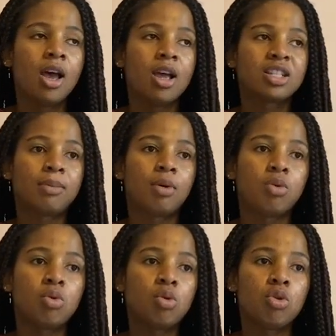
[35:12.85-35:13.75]
Someone
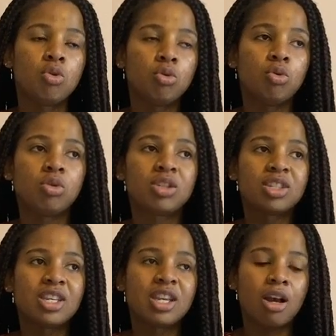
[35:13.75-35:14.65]
who you
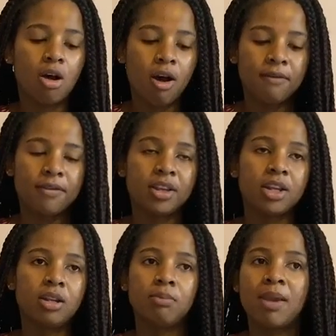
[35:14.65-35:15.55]
see often,